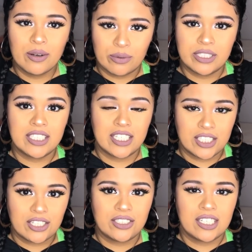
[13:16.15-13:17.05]

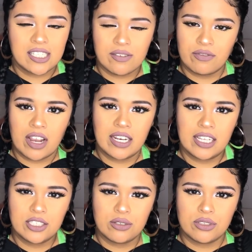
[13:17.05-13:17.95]
Wednesdays, Thursdays, and Fridays.